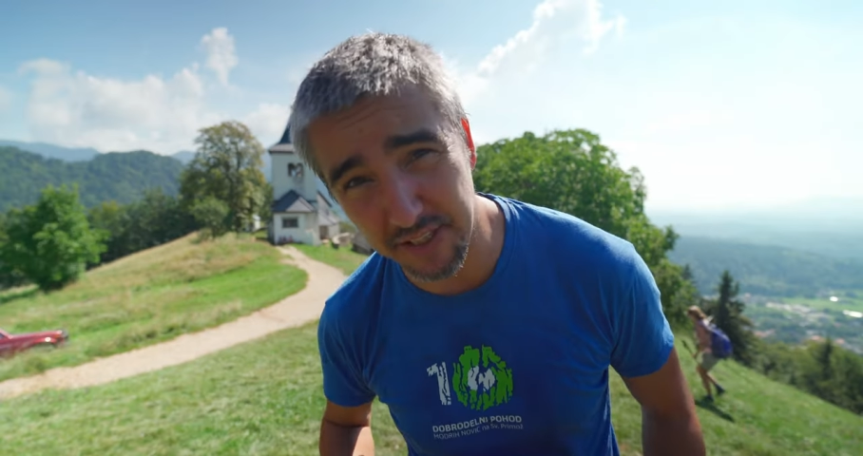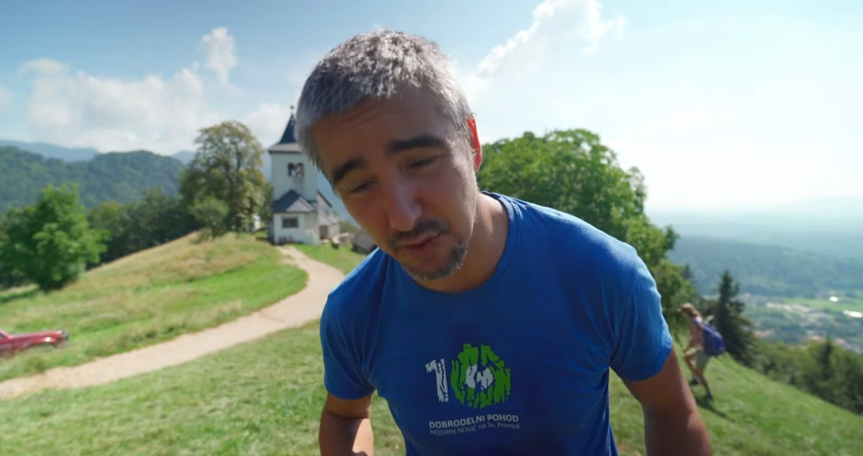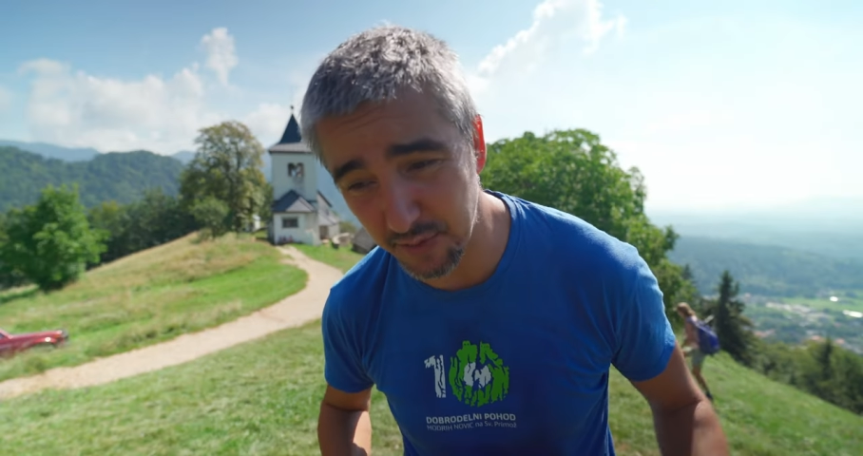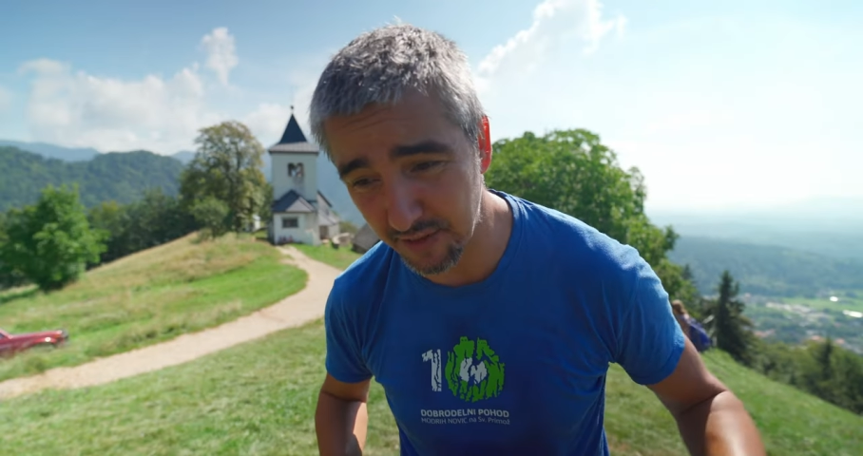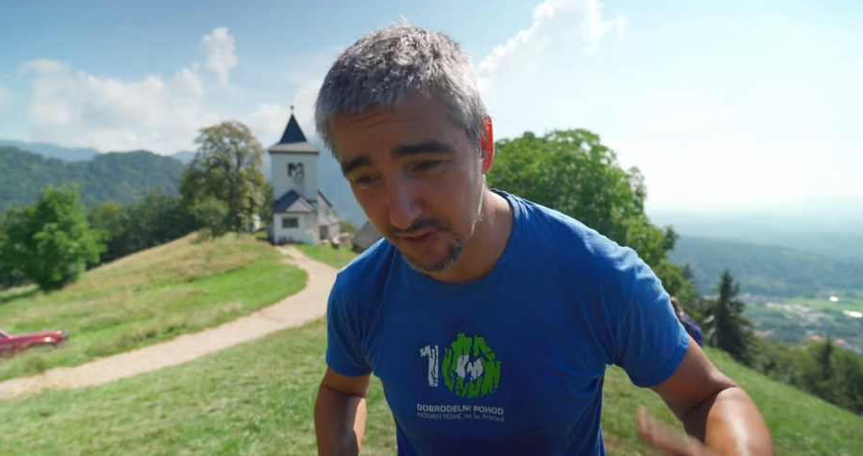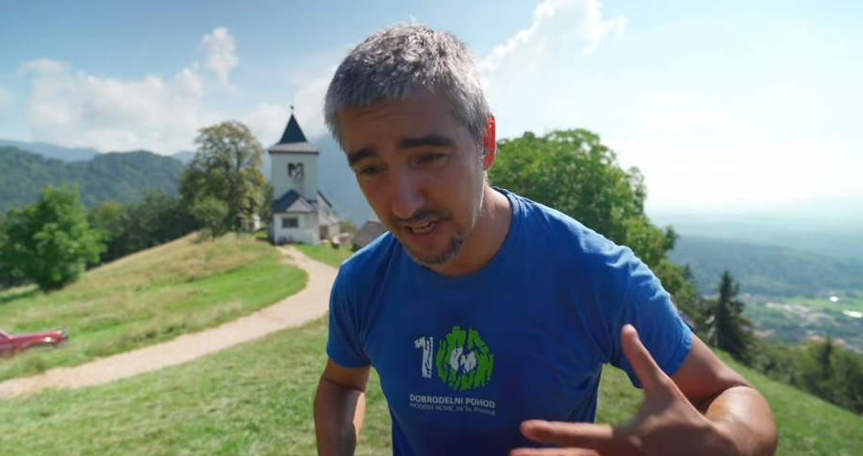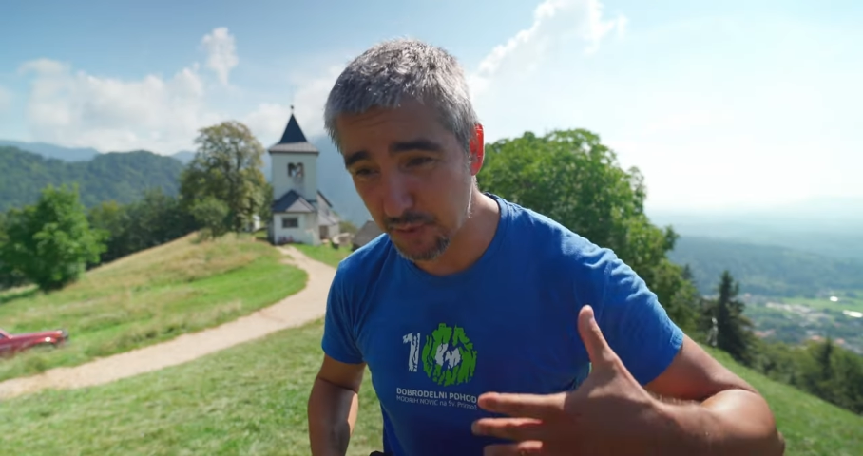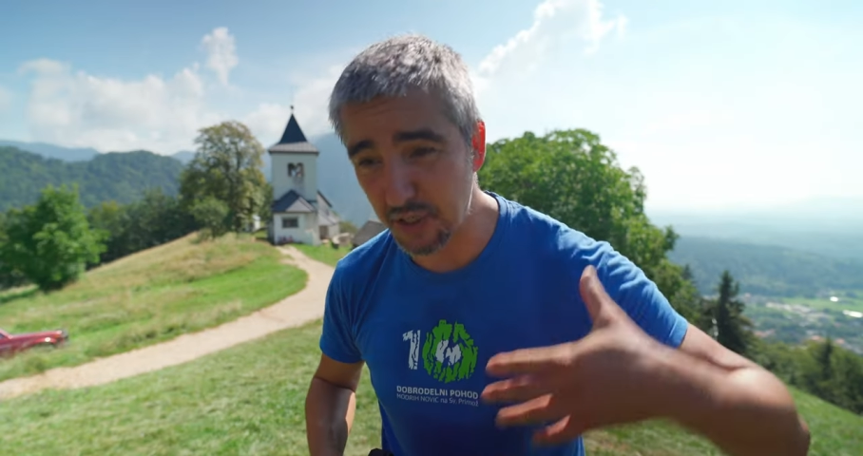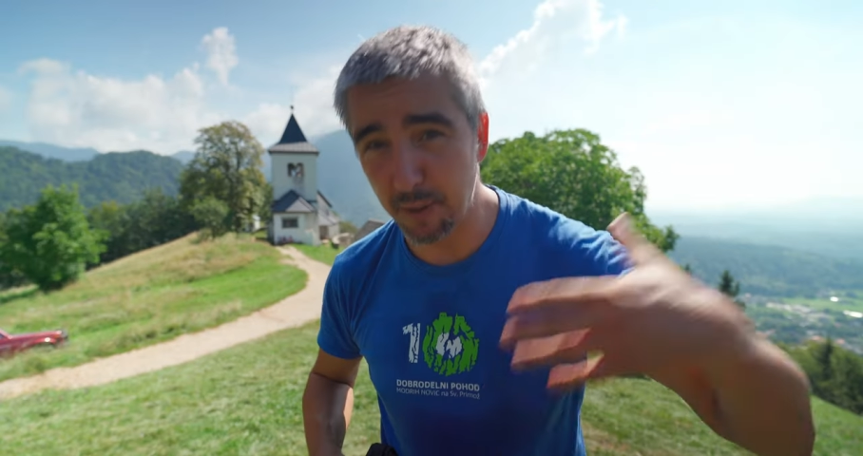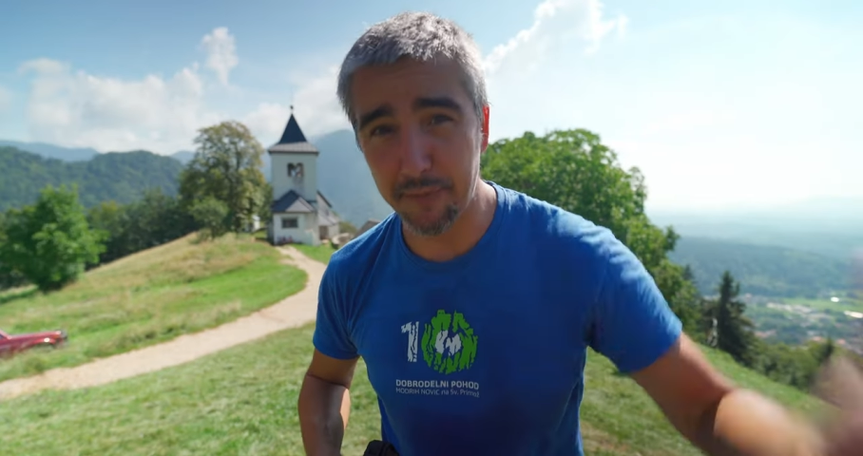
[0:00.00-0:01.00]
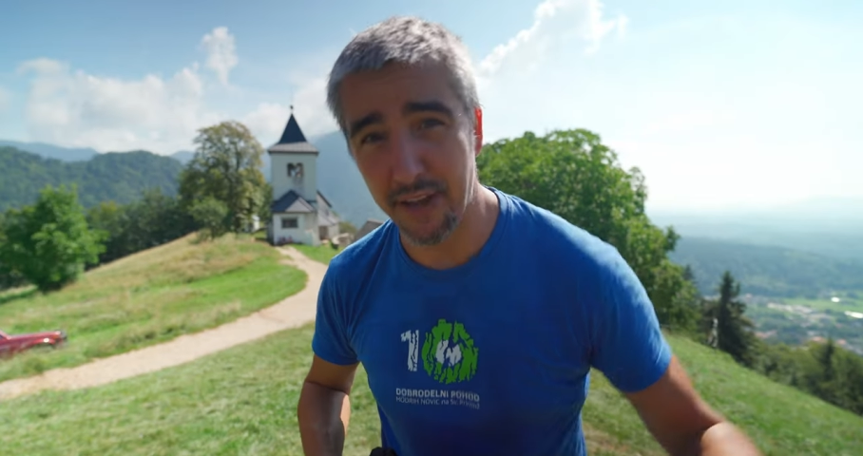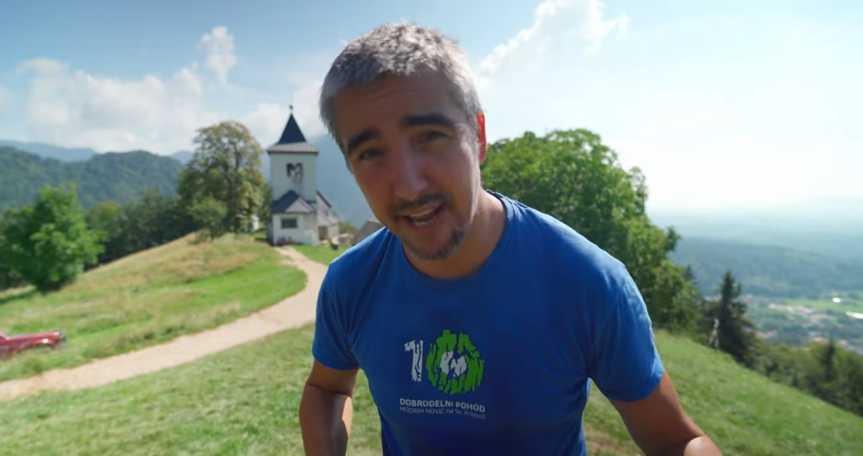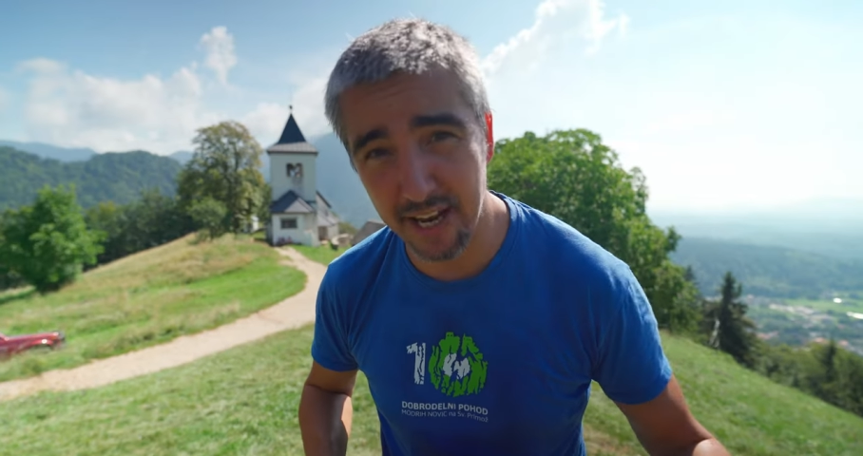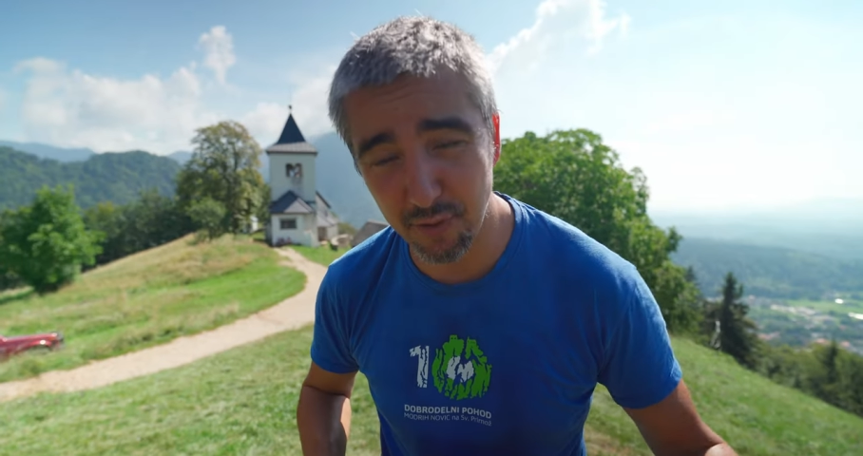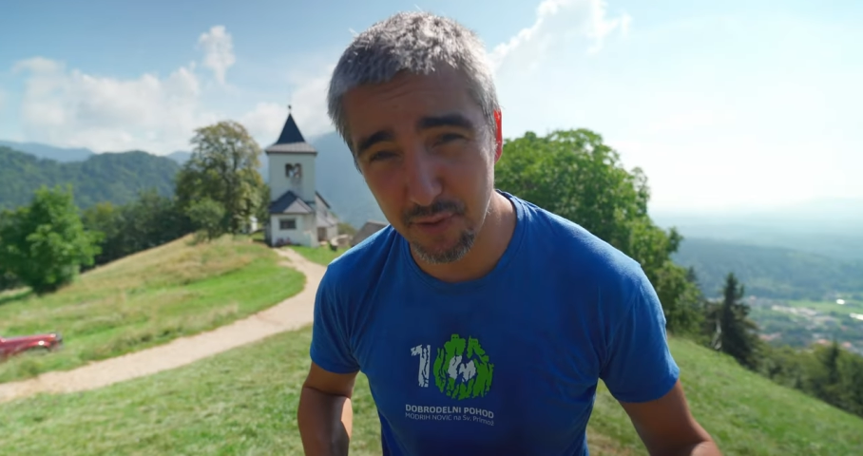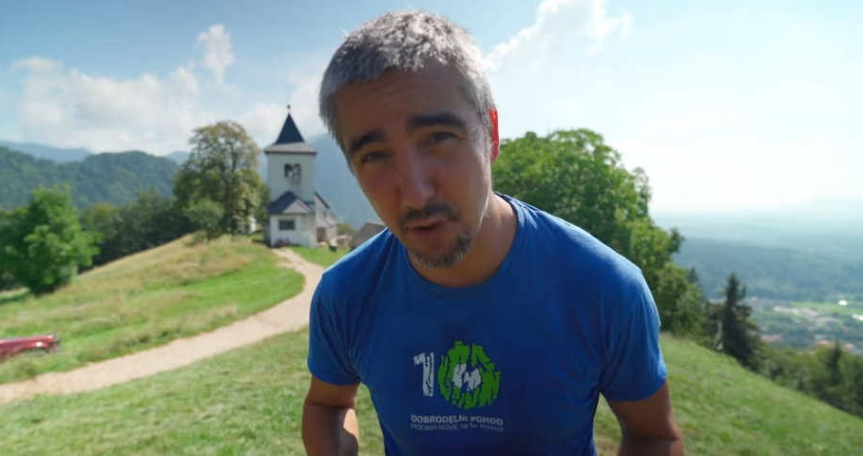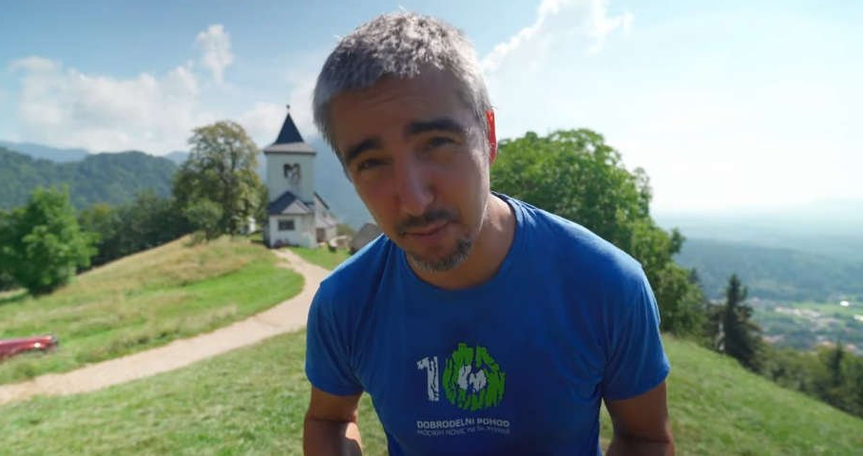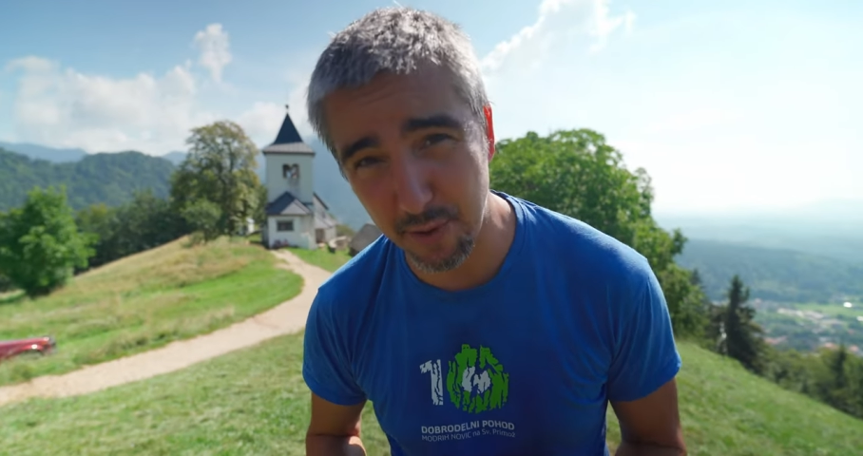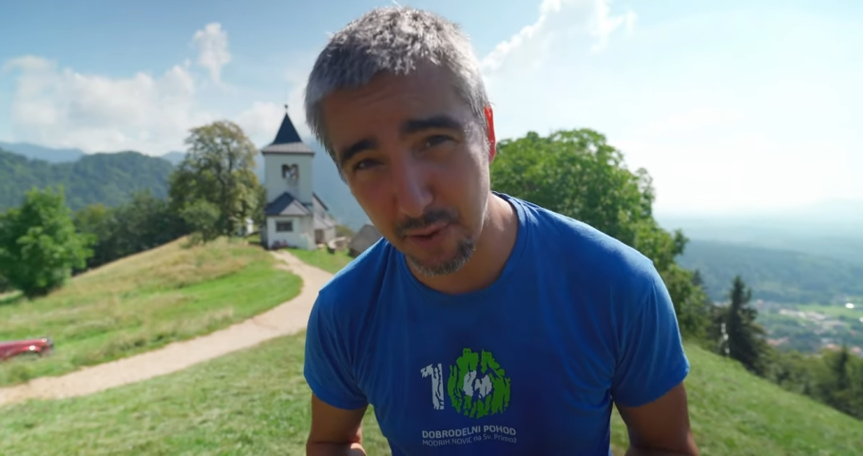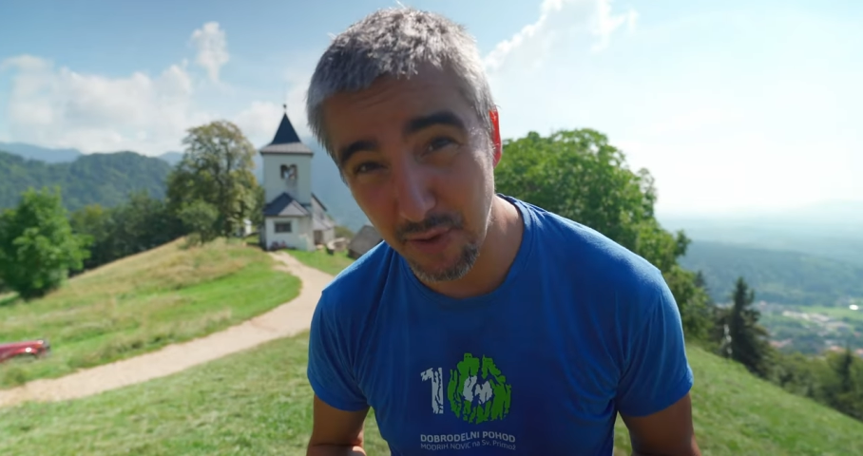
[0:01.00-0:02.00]
So they've you know, jumped ahead of
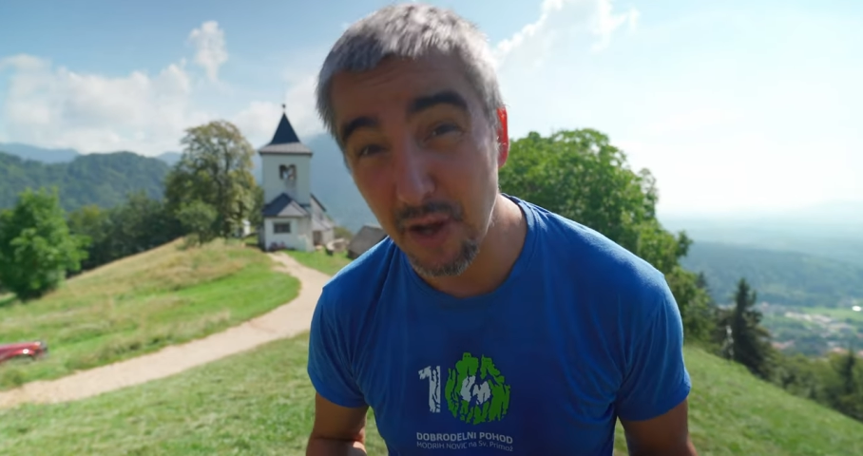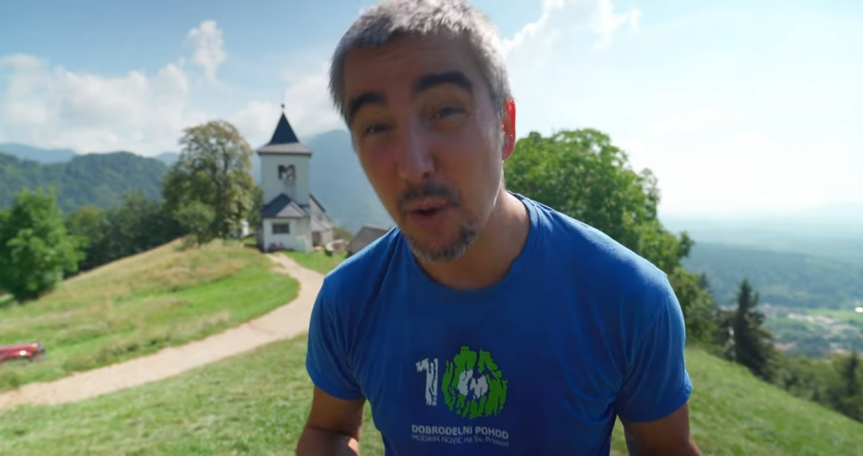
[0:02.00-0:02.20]
GoPro